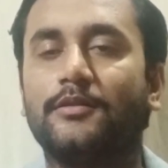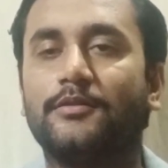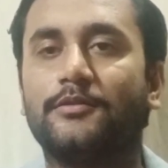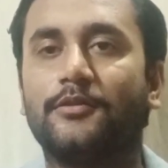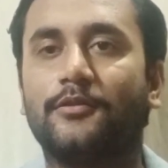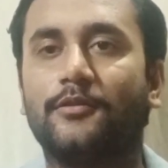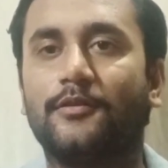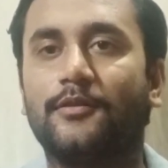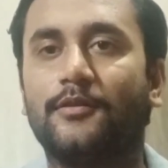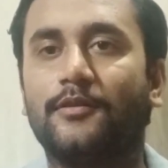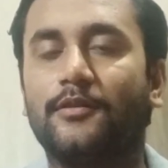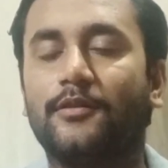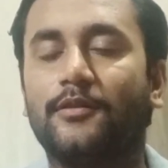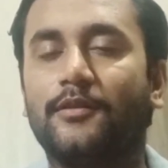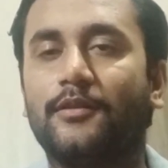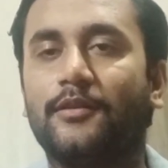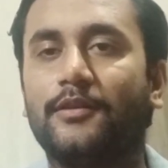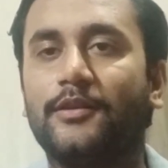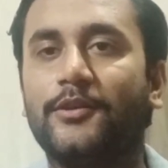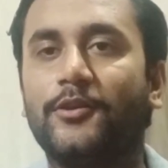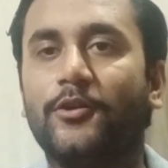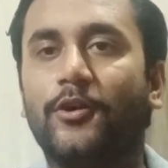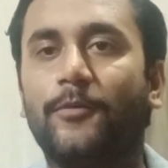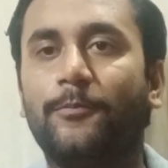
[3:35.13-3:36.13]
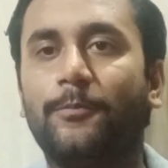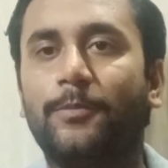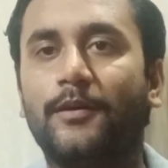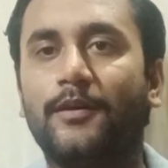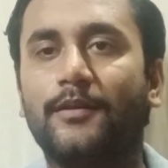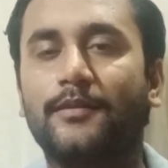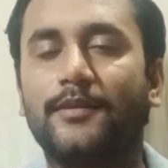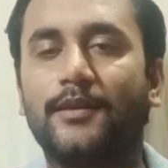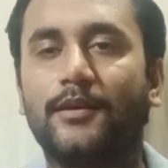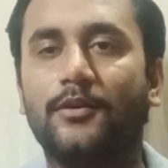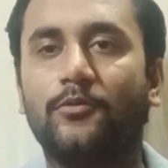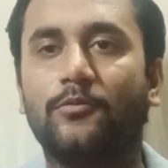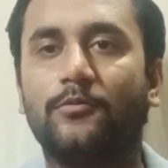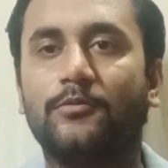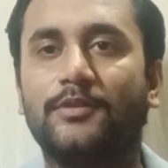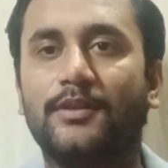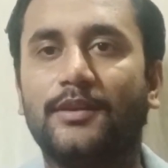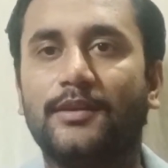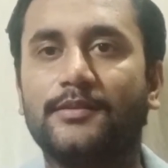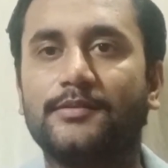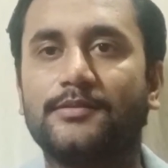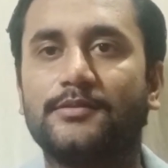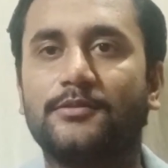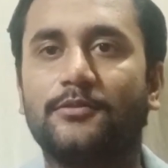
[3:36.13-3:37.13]
So he offered the two
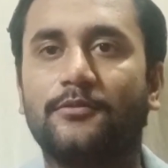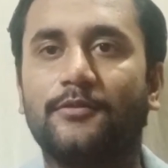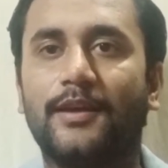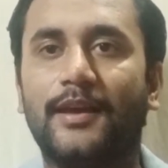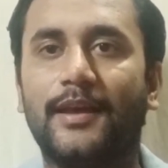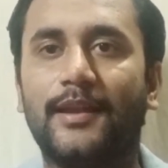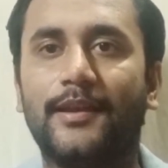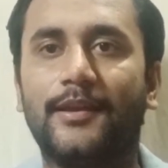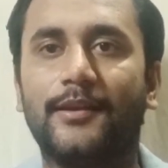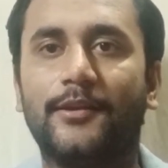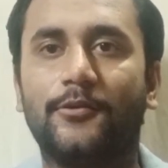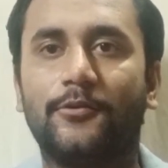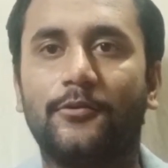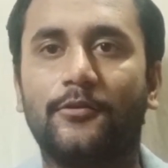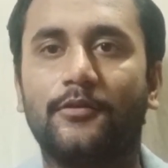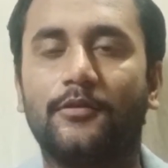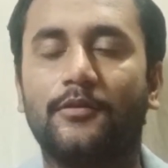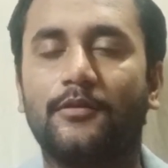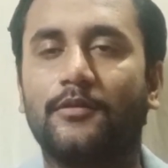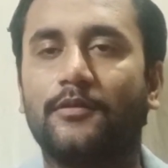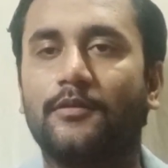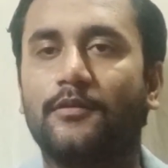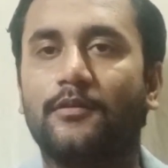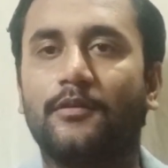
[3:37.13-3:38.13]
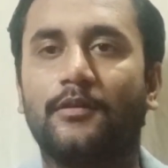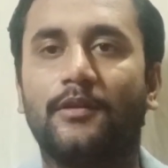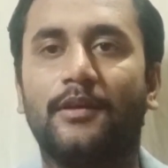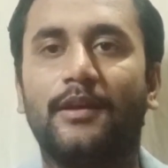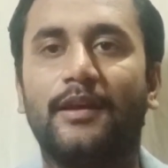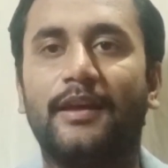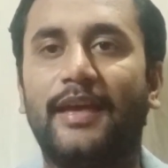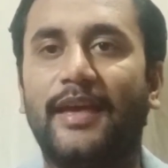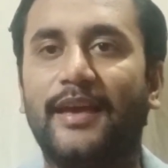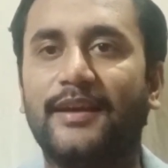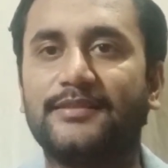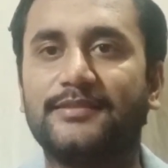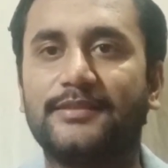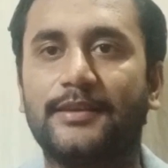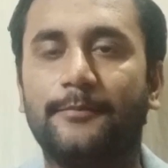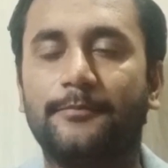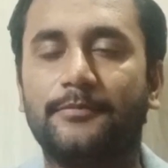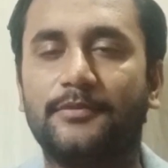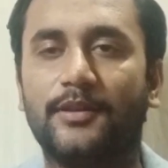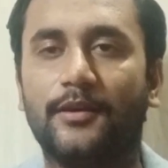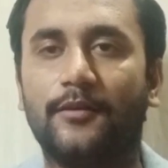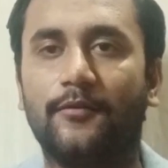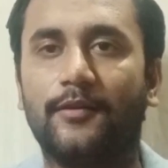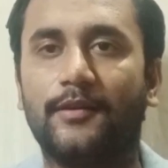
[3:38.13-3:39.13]
things to Galileo
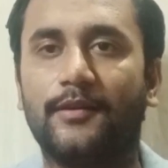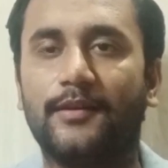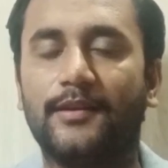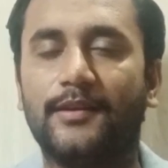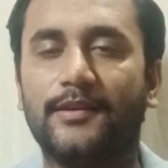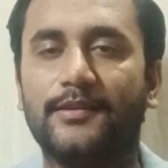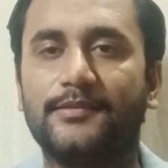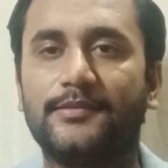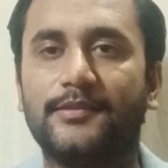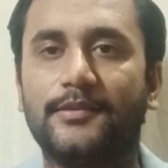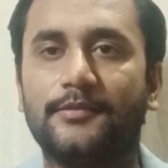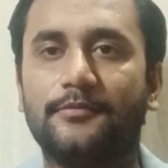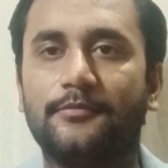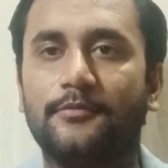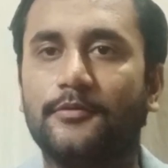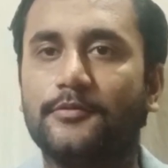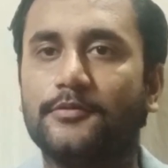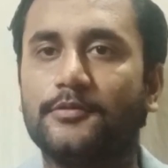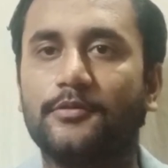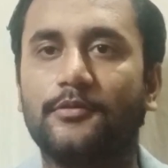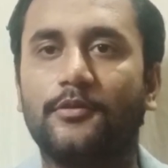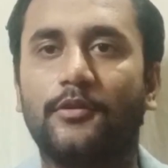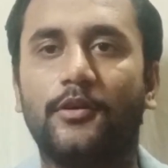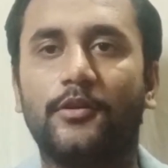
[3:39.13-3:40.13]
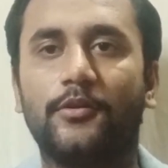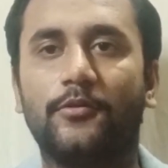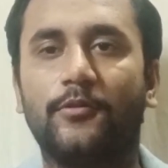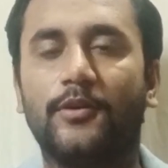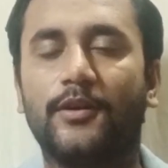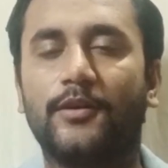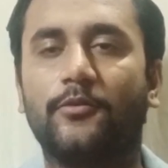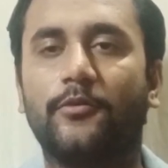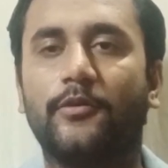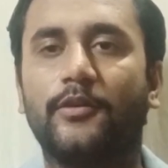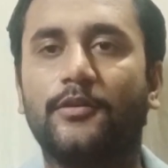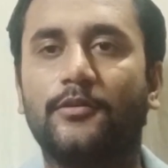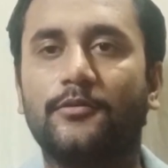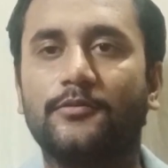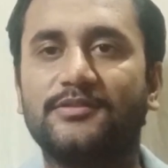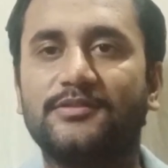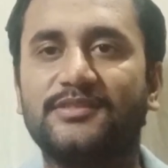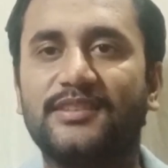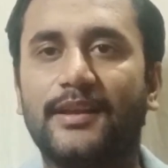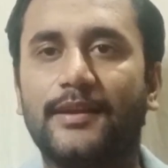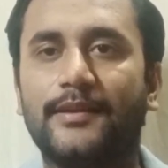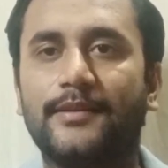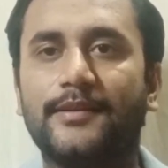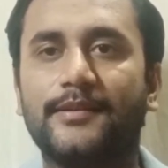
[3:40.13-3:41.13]
accept our religious views or you are going to
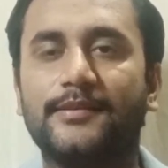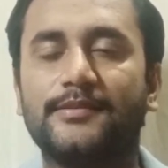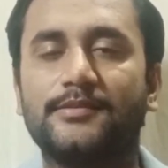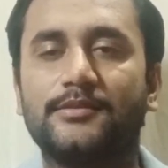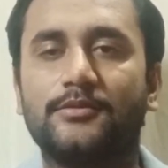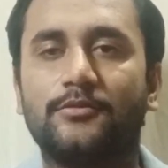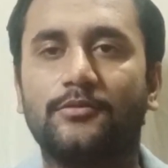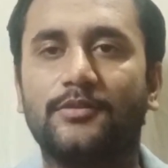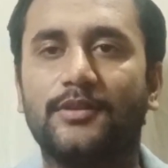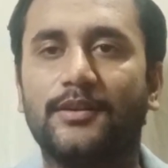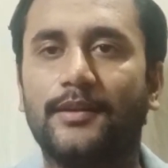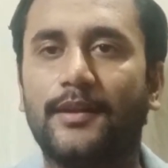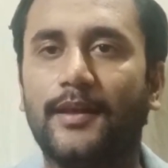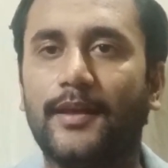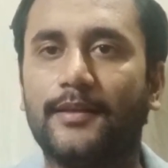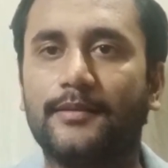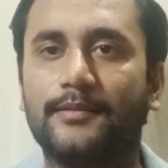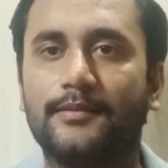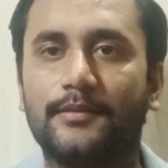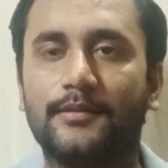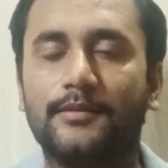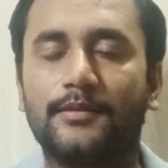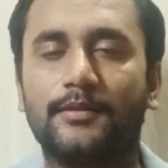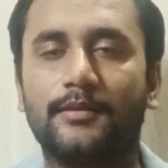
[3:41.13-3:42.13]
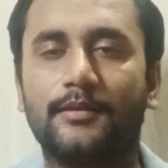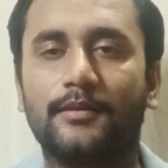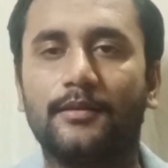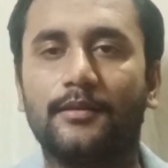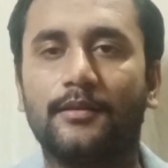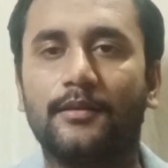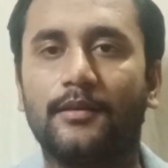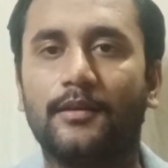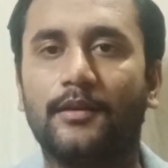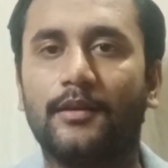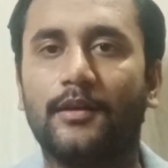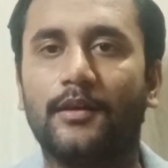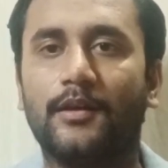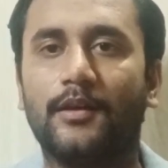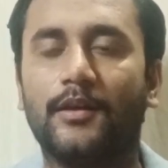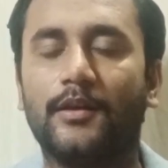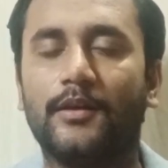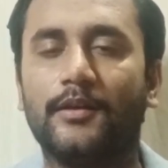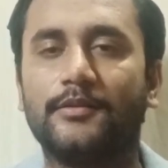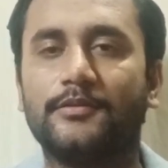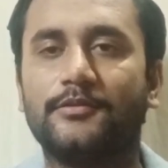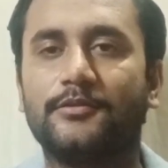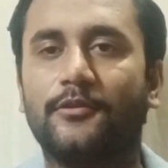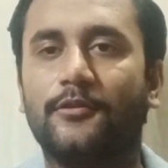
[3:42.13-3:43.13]
sentence to the death.
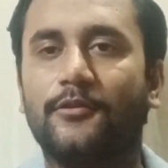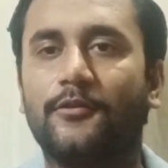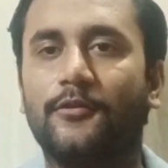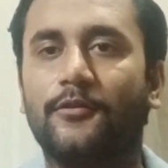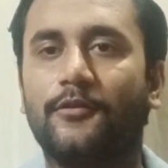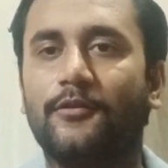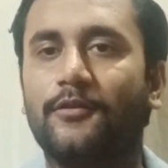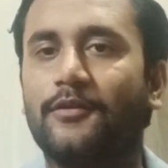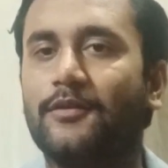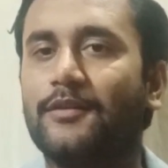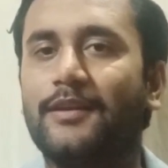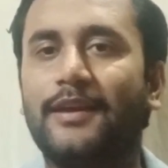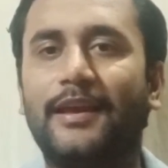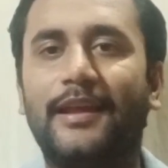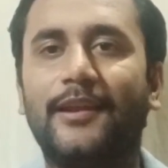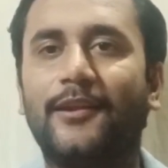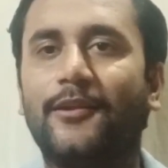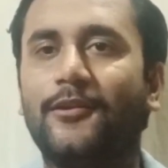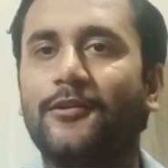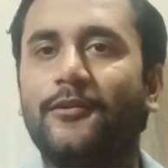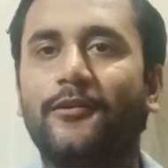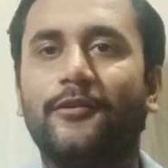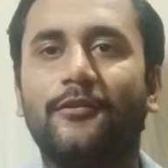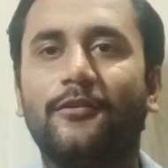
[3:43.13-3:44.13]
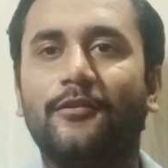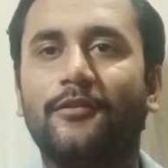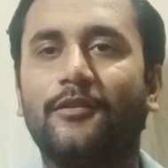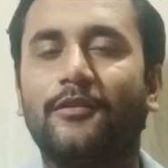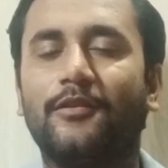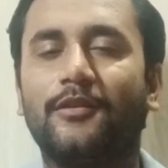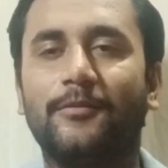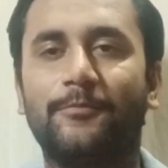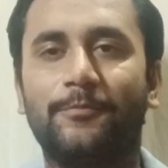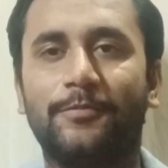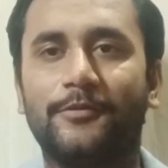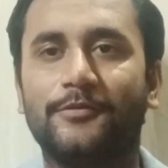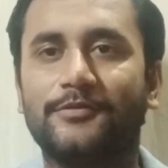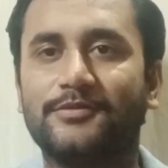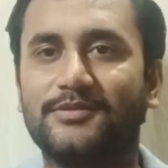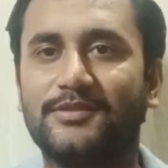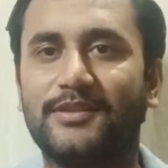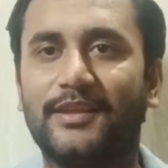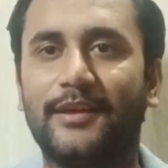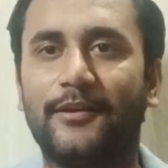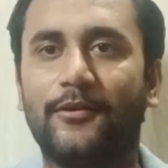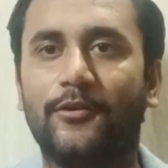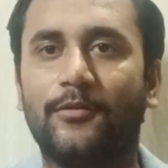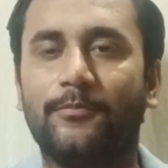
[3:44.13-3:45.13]
So Galileo refused
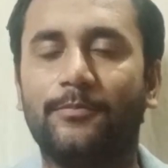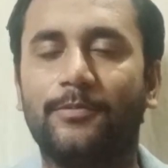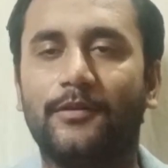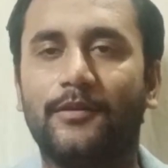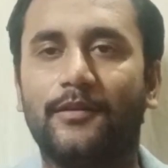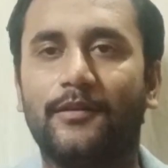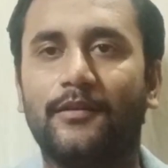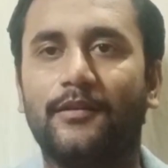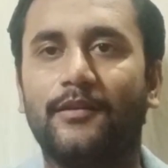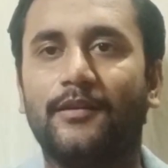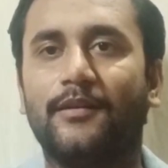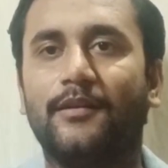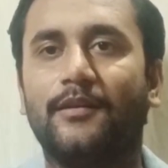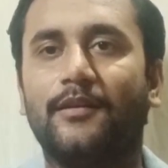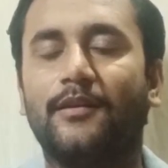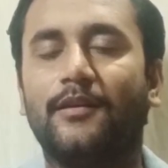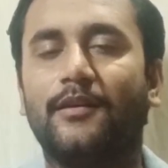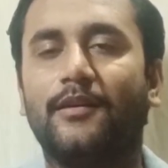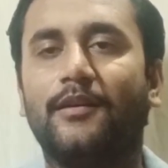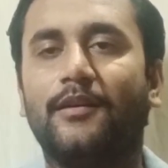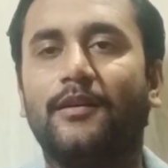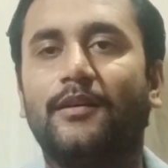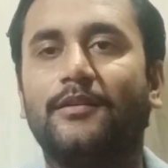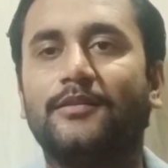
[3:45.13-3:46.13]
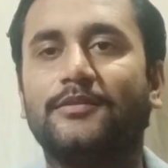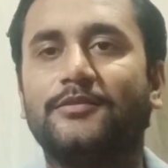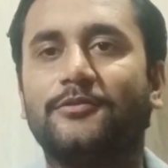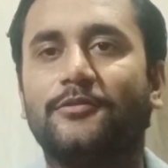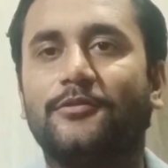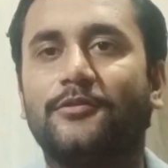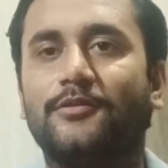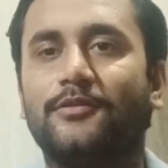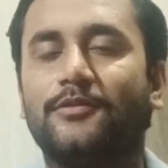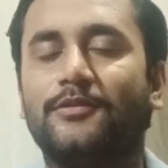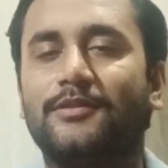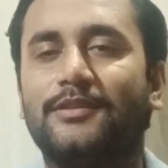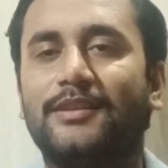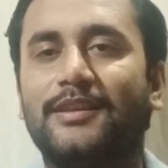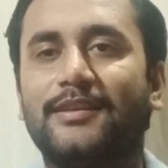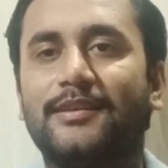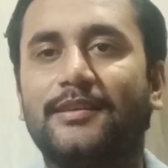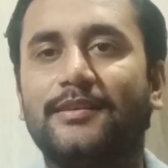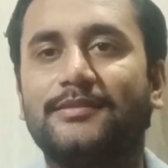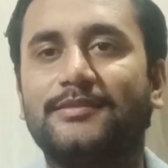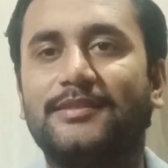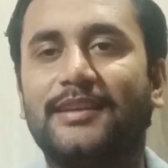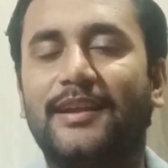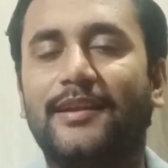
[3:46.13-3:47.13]
their offer. So
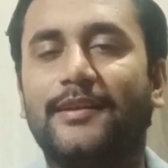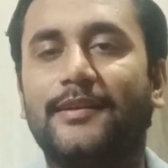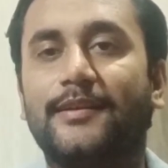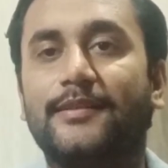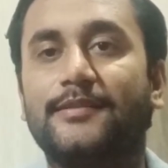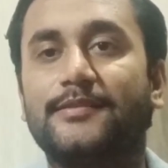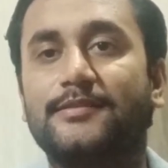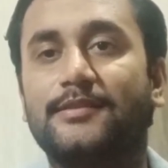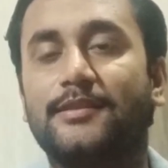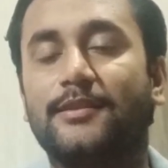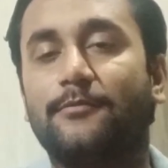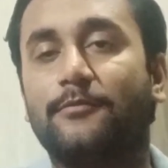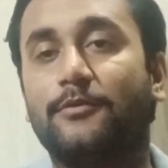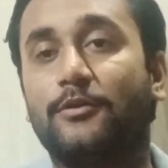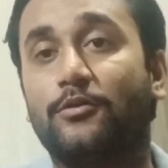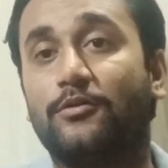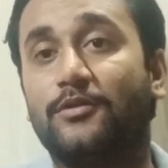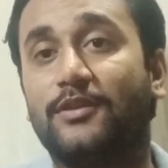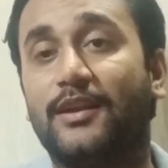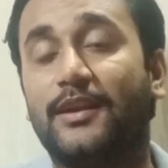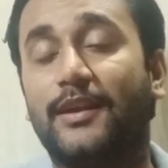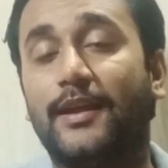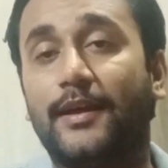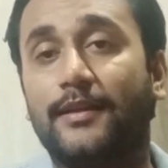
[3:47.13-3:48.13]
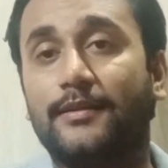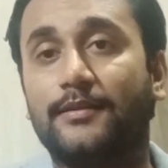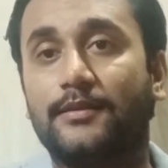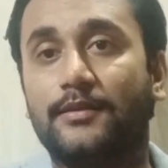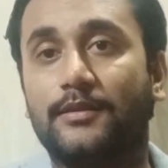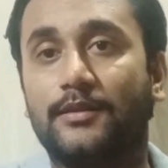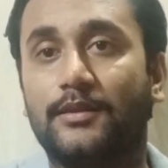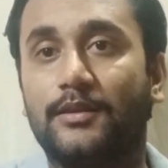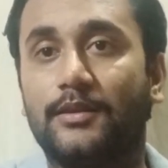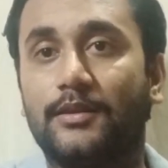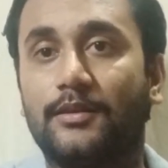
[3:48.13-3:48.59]
they sentenced him to the death